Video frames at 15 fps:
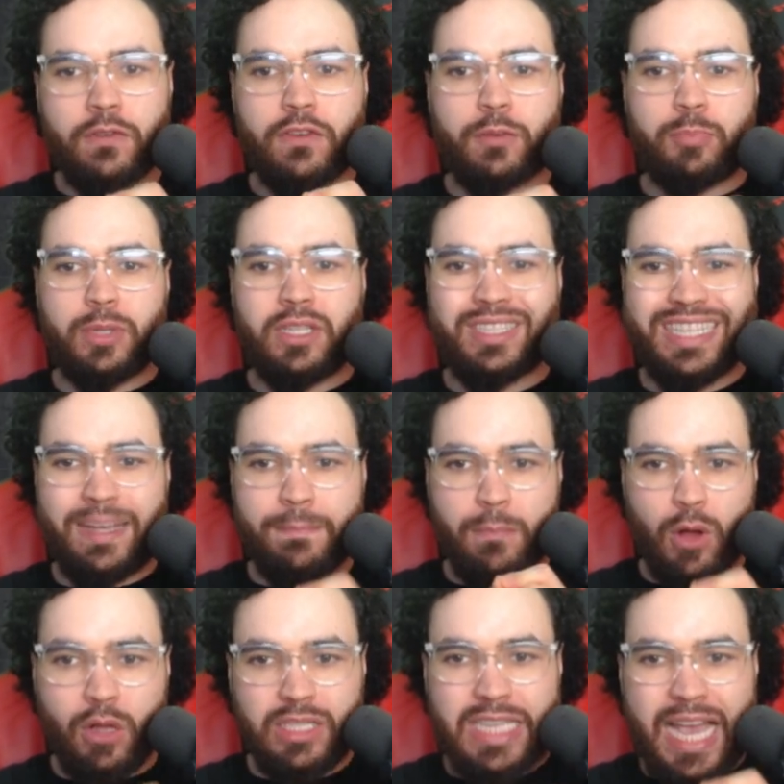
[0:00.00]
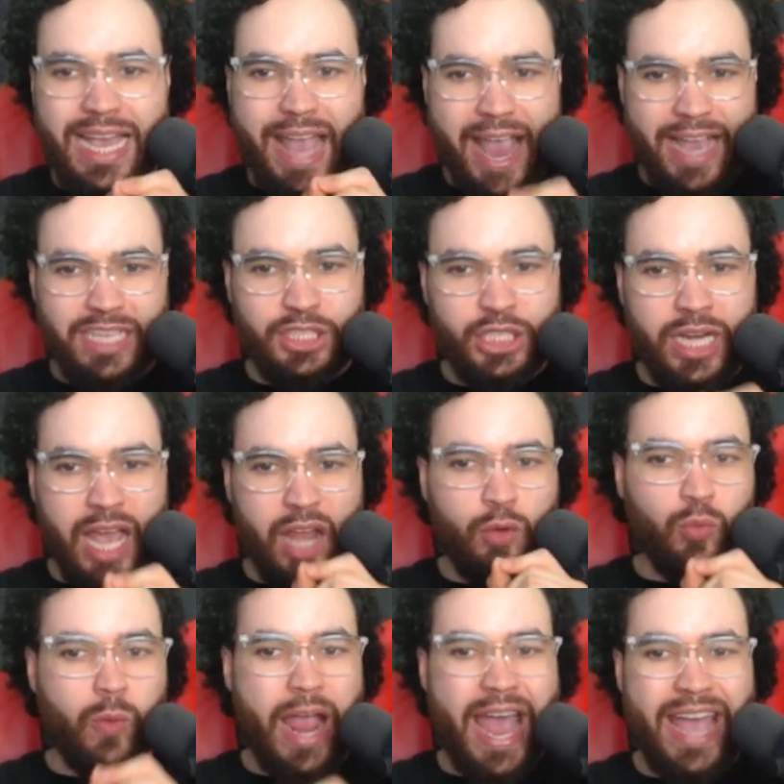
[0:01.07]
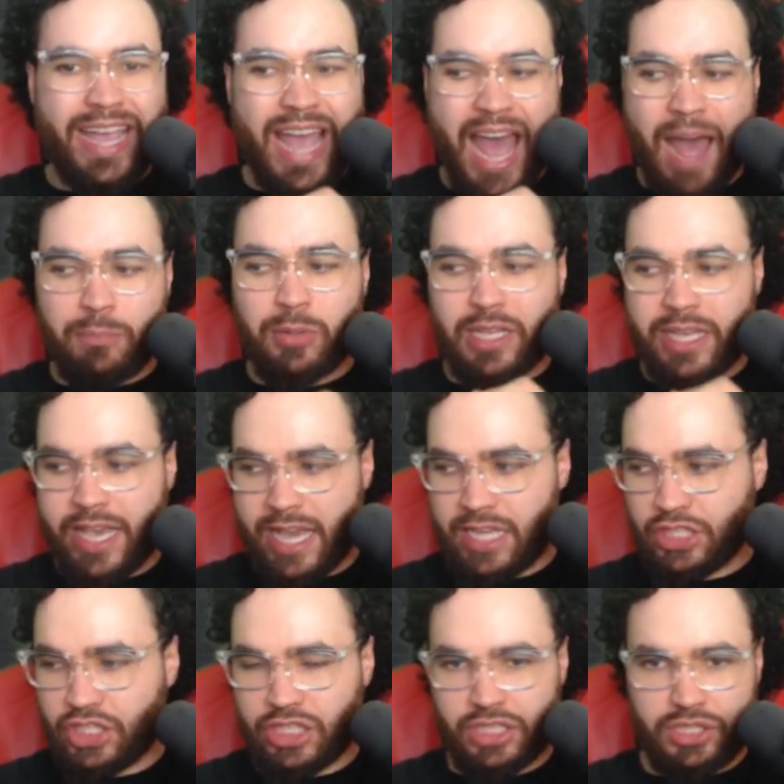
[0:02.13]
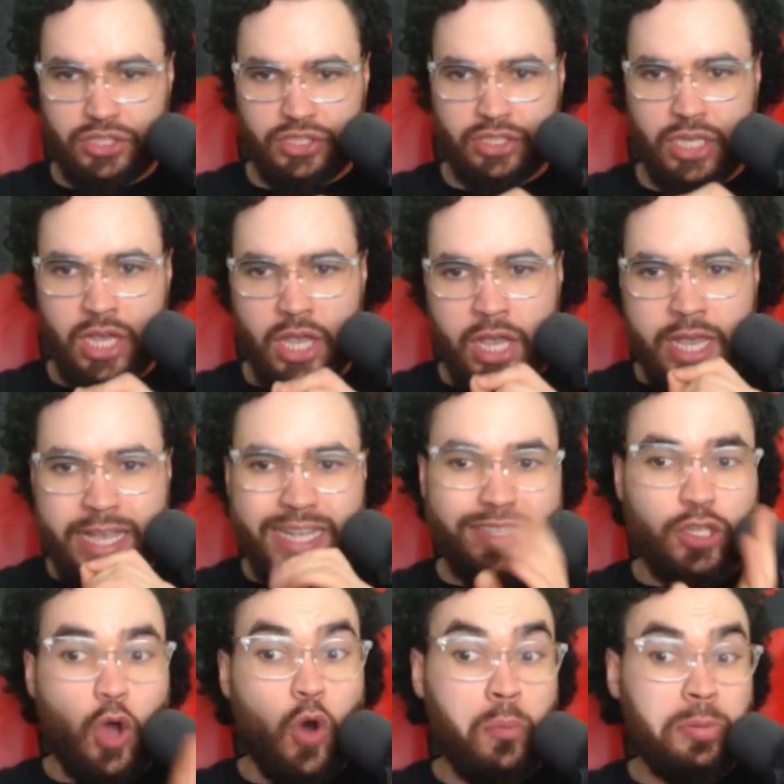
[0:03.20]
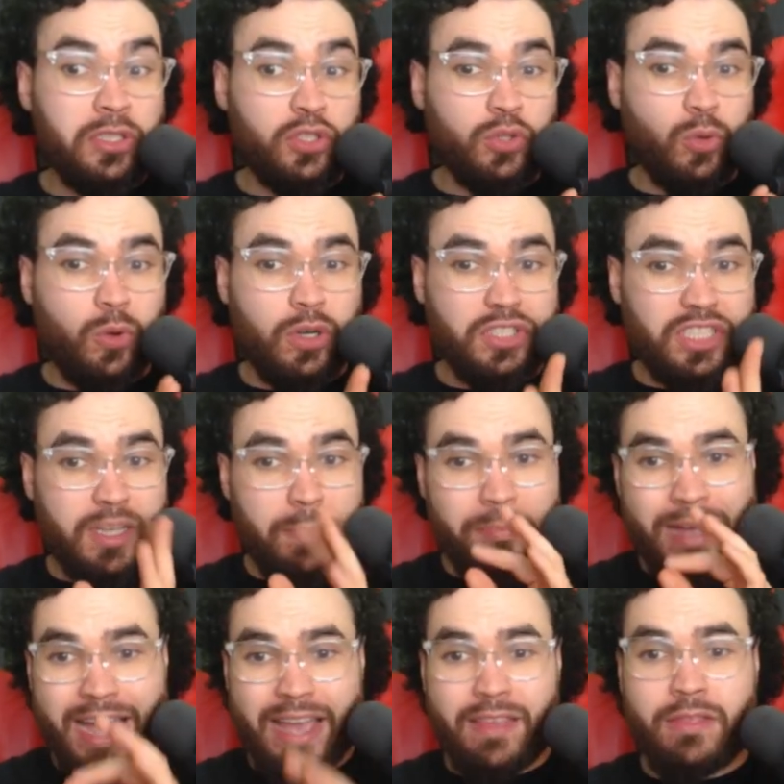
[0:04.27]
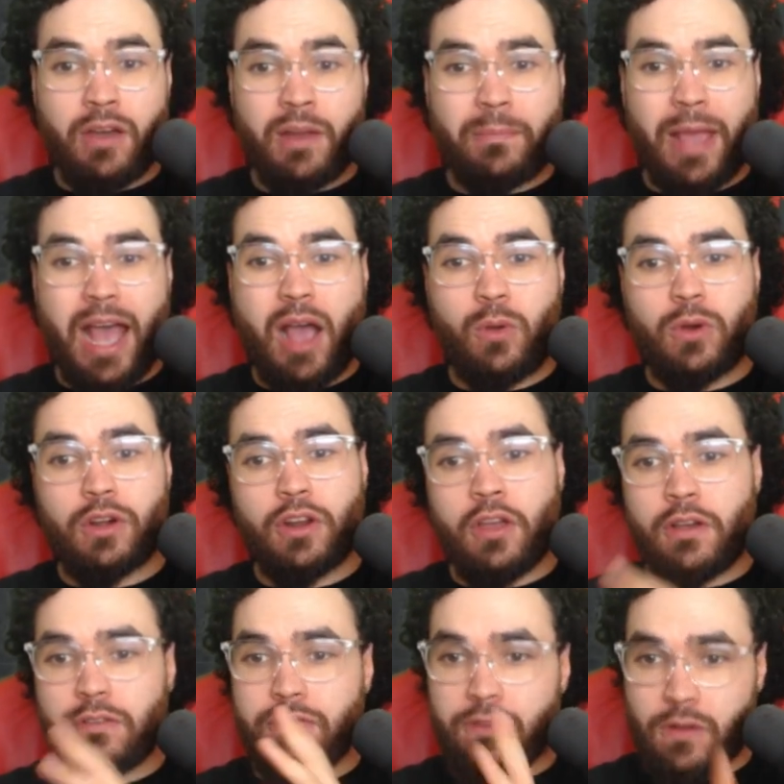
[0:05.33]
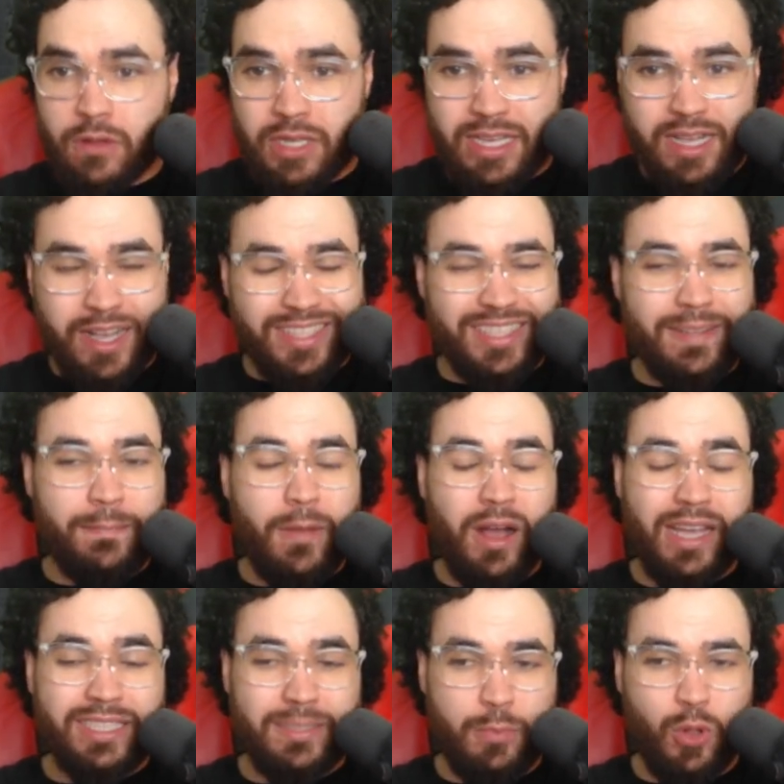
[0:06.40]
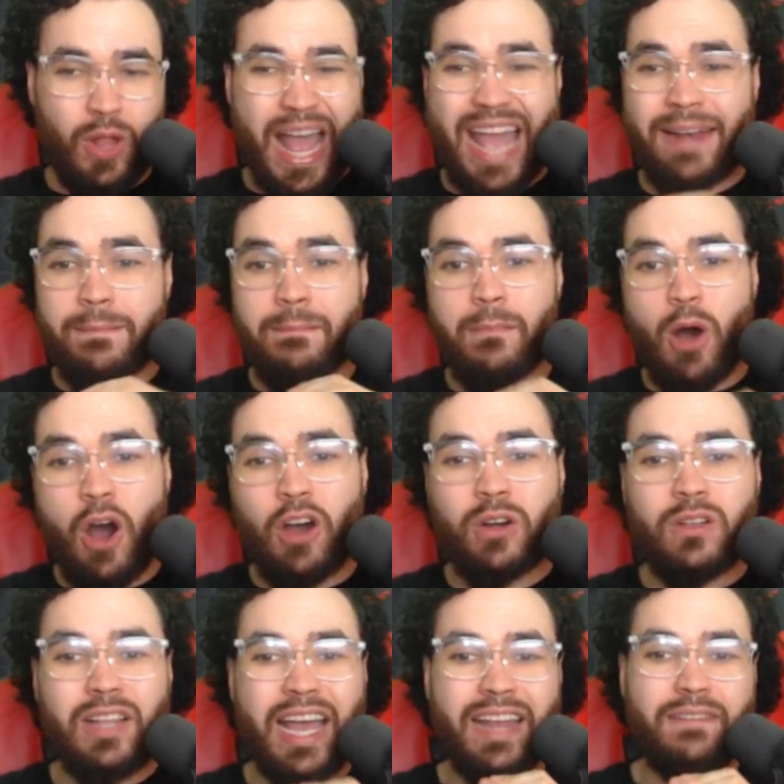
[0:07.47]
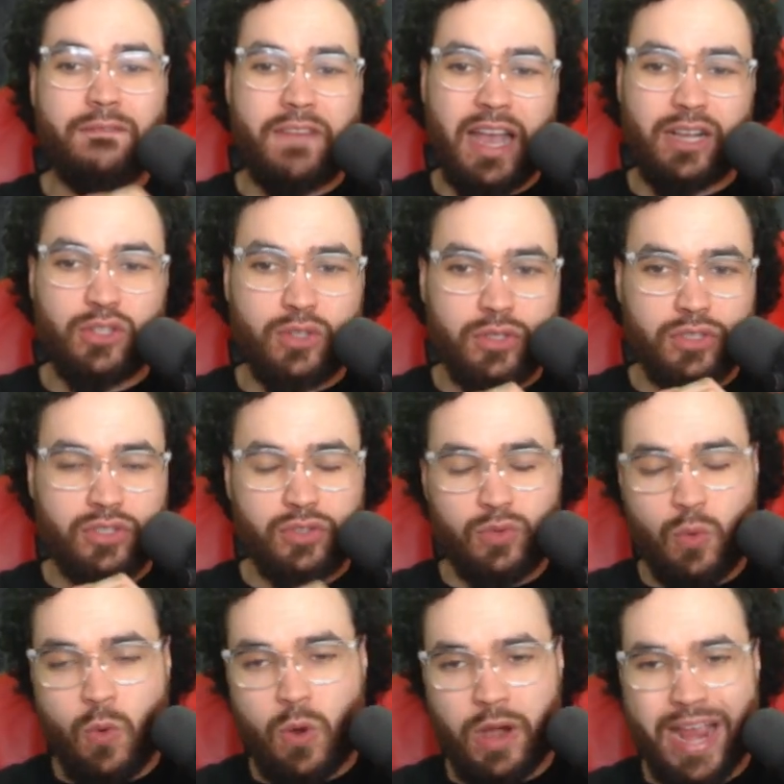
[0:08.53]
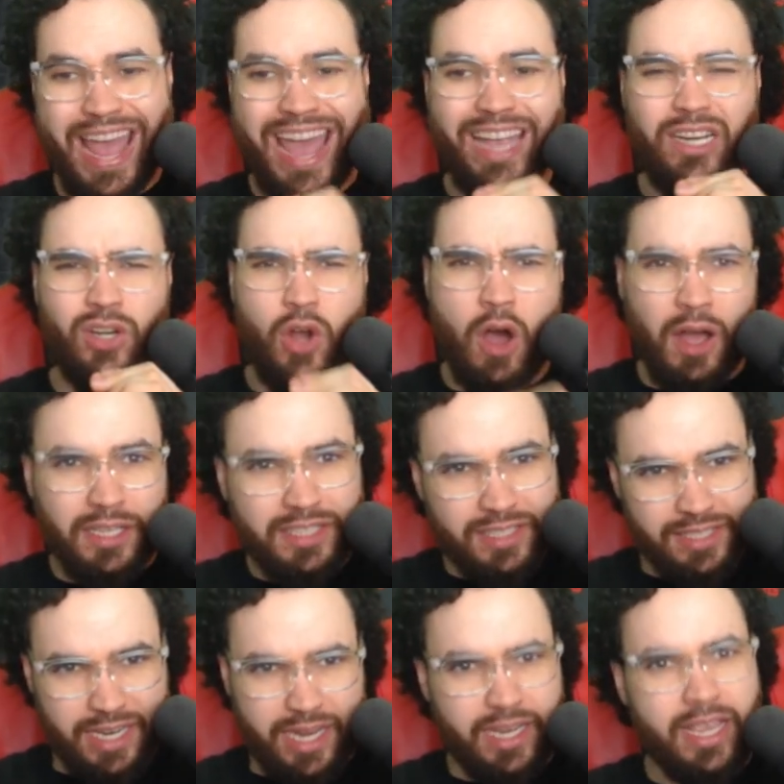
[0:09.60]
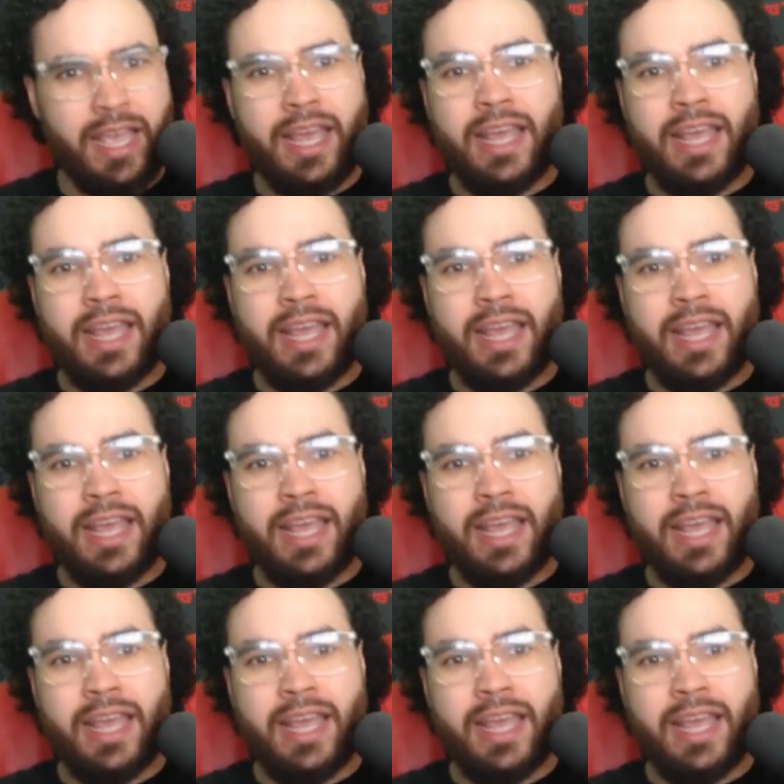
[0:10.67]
for building multi-agent and RAG applications. It's open source, Python-powered, fully customizable, and model and vector store agnostic.